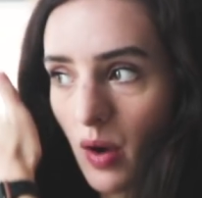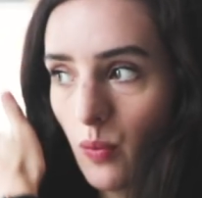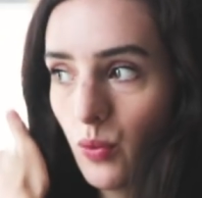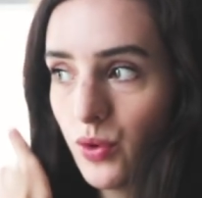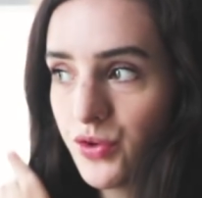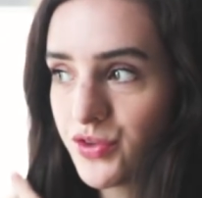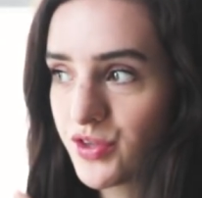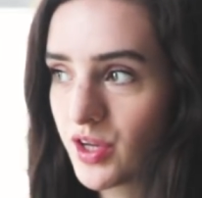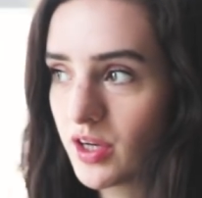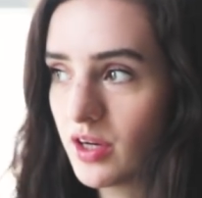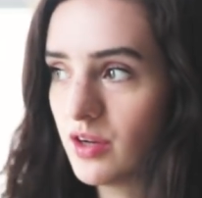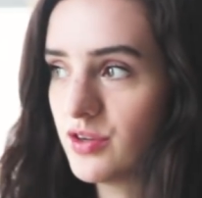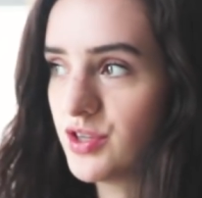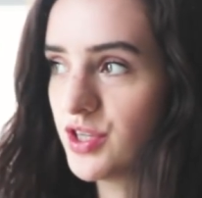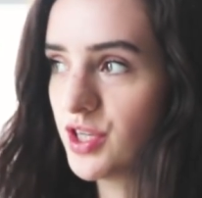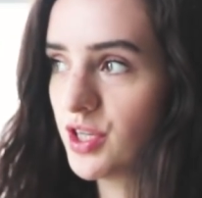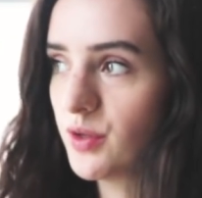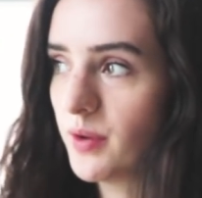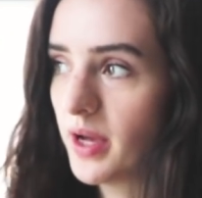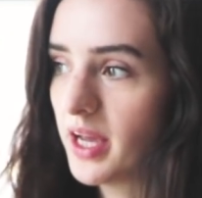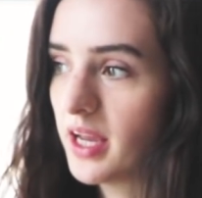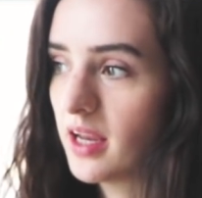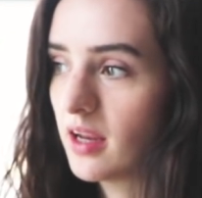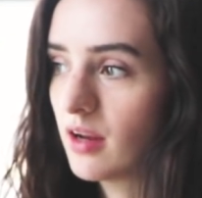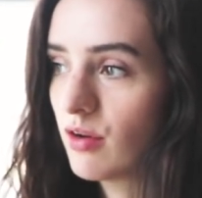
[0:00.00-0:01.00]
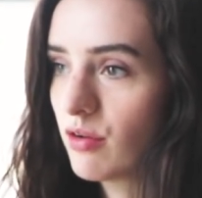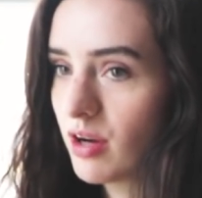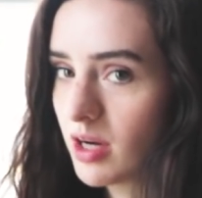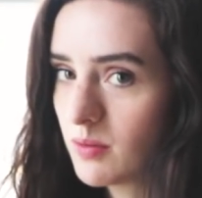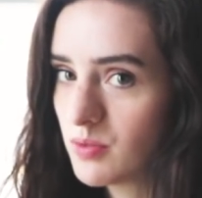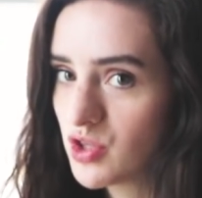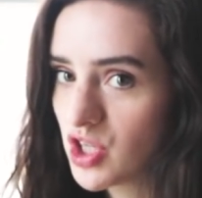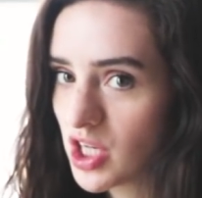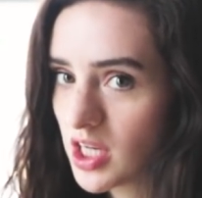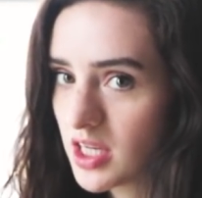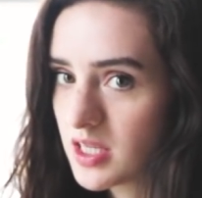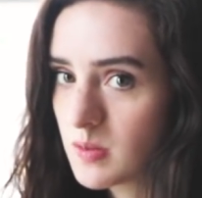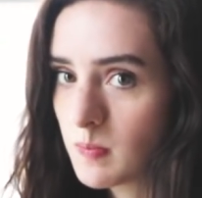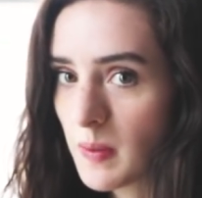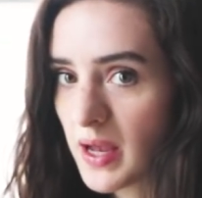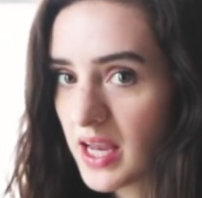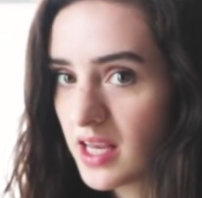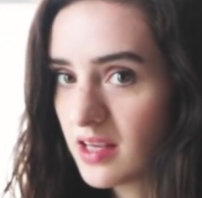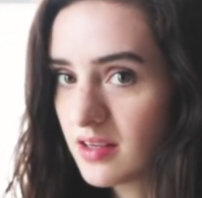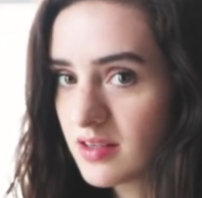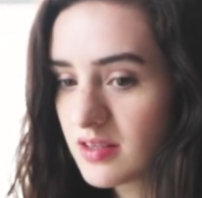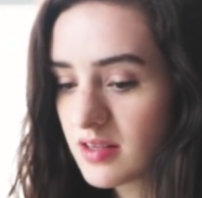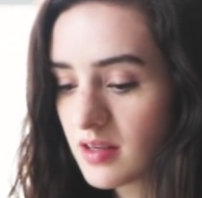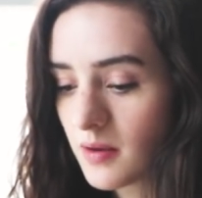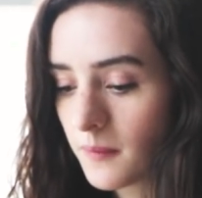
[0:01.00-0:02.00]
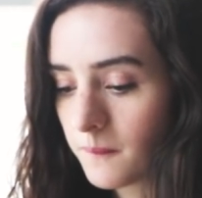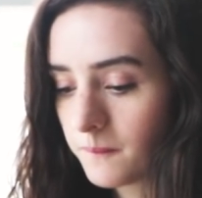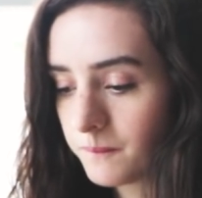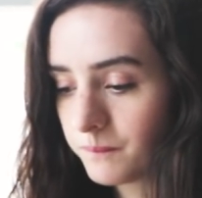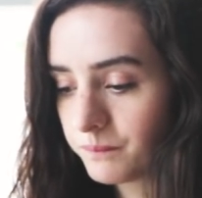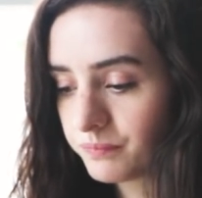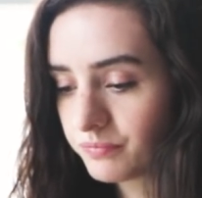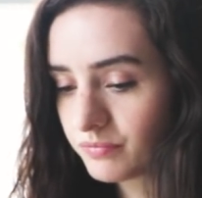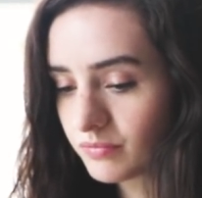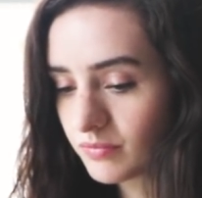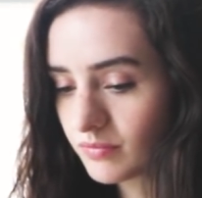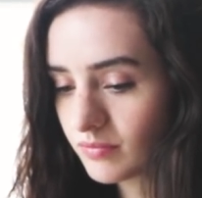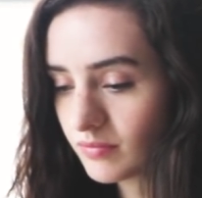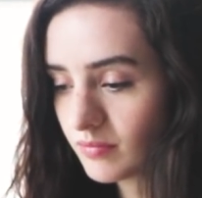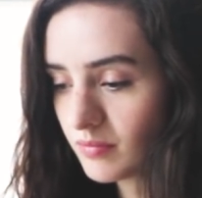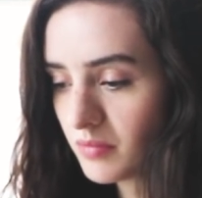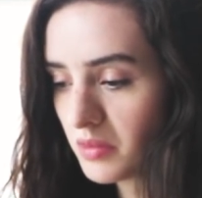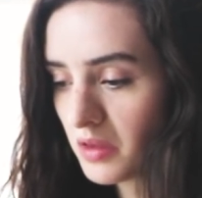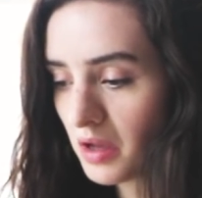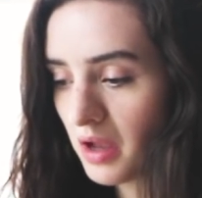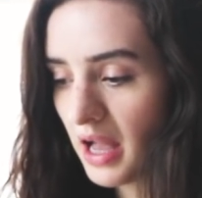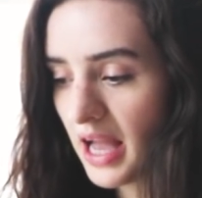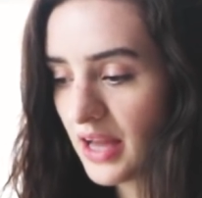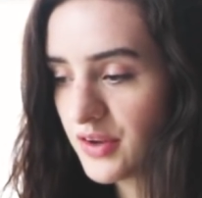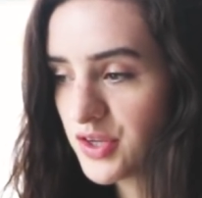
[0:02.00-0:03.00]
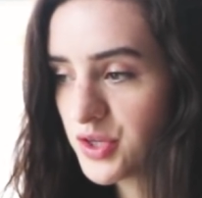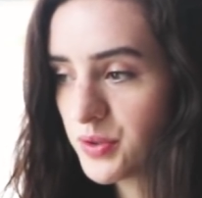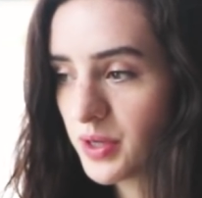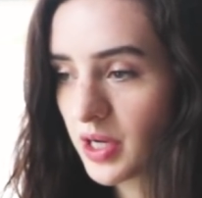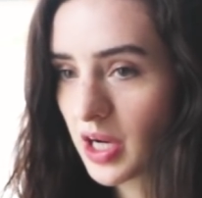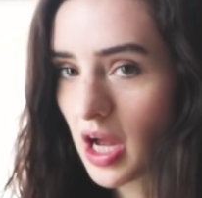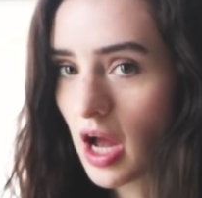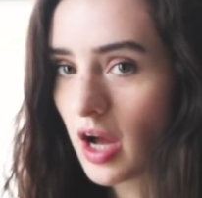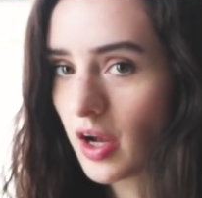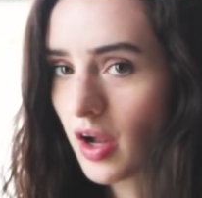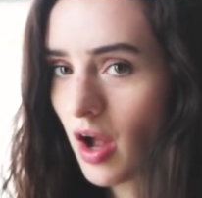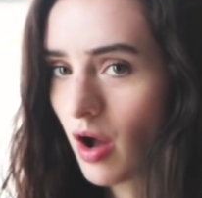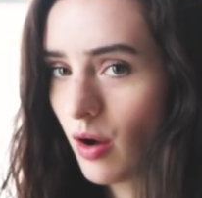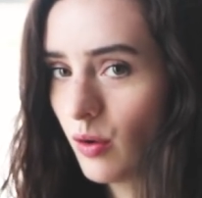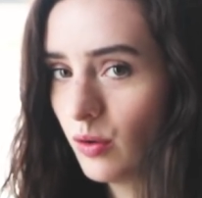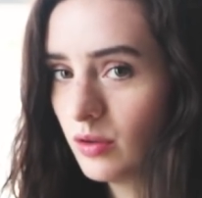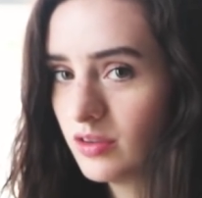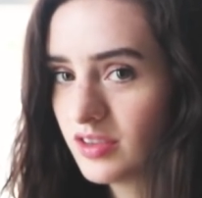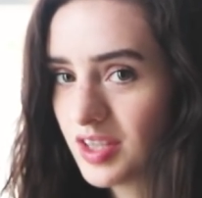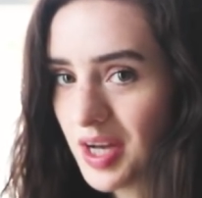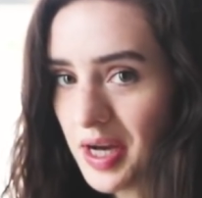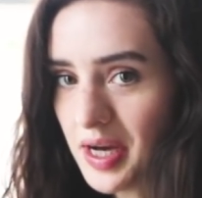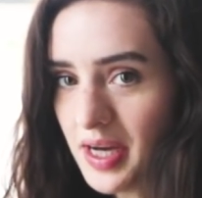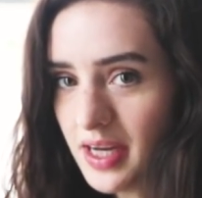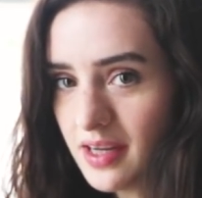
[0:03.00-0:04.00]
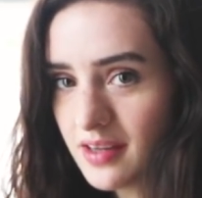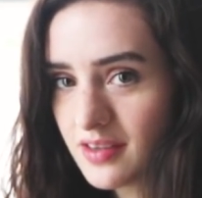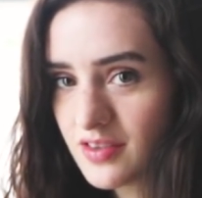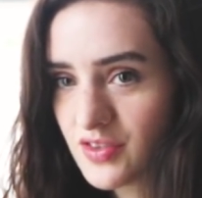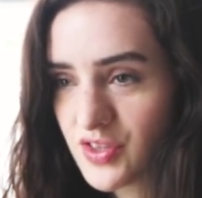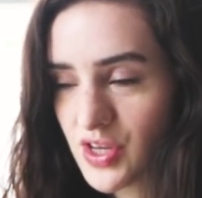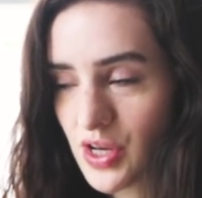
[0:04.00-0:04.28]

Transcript: I was gonna do a cream cheese base and do a cold tart.